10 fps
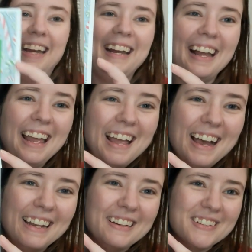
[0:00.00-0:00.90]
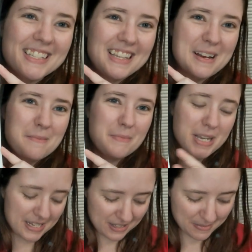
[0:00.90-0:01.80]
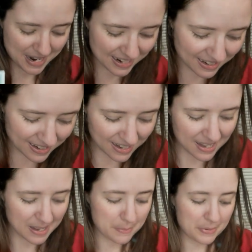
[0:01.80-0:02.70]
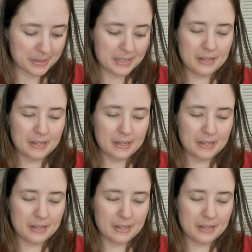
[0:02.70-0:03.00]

I didn't even see that P S on the back, but